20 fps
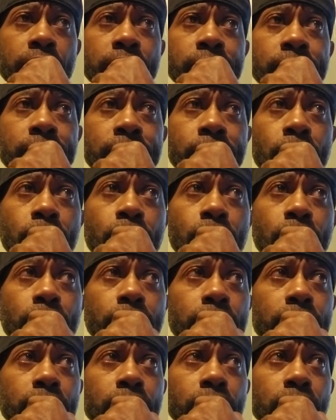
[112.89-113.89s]
So
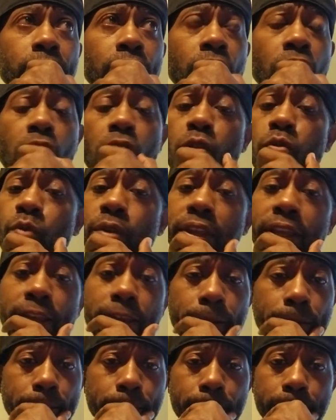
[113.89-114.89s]
all
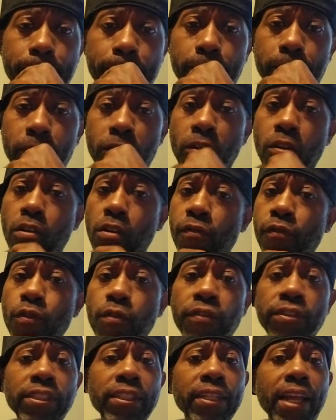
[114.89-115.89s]
weekend, all
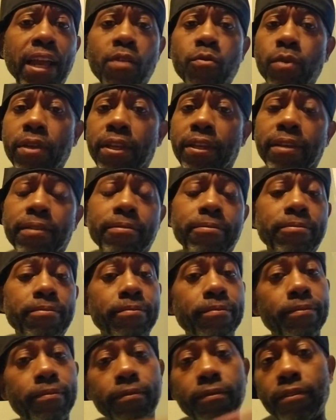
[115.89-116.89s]
4th of July weekend,
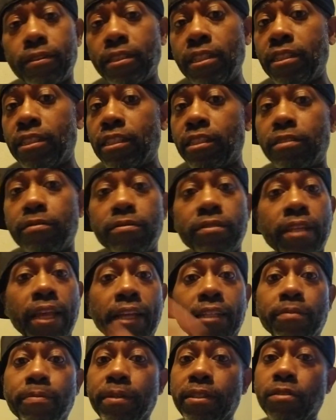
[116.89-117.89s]
she just
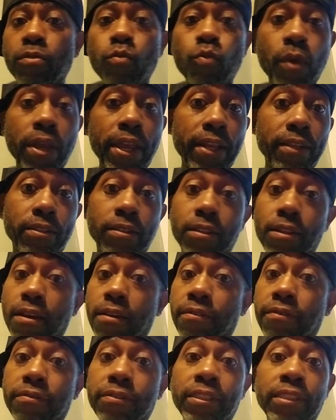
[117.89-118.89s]
texts me some weird
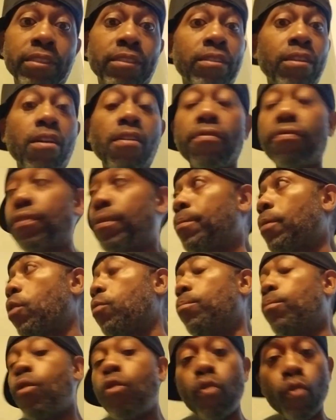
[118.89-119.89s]
stuff. Just stuff about
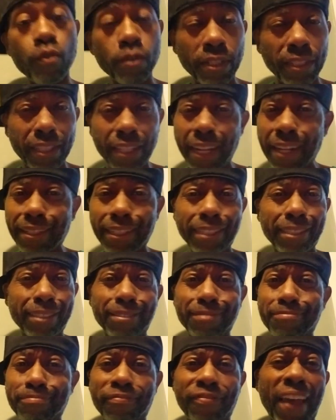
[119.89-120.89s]
mold, just
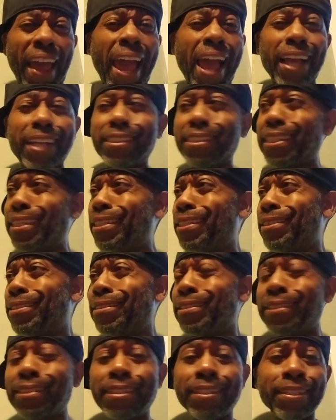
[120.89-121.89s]
facts and
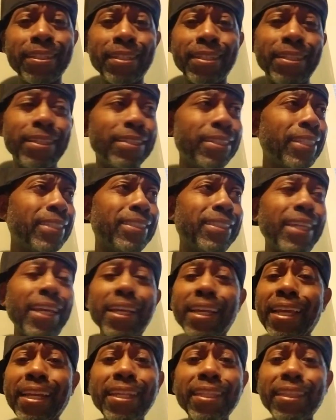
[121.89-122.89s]
just
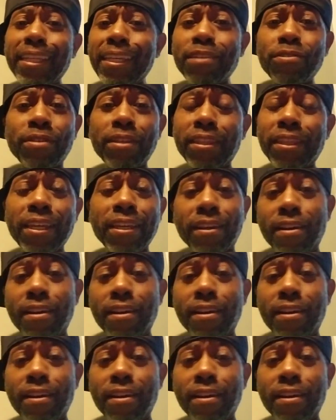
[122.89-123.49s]
anything you could think